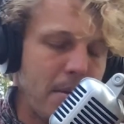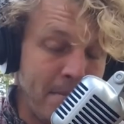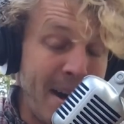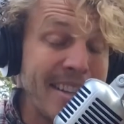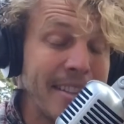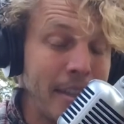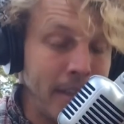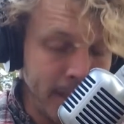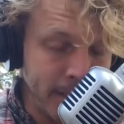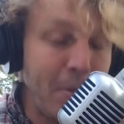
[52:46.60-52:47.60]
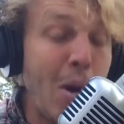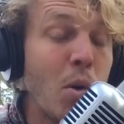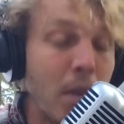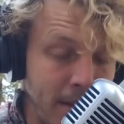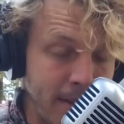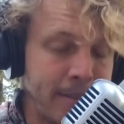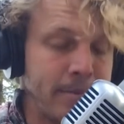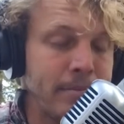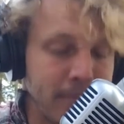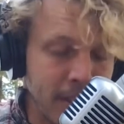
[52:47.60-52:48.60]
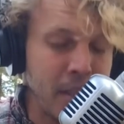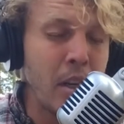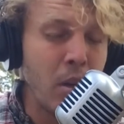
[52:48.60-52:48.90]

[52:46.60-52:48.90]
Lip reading: past these broken city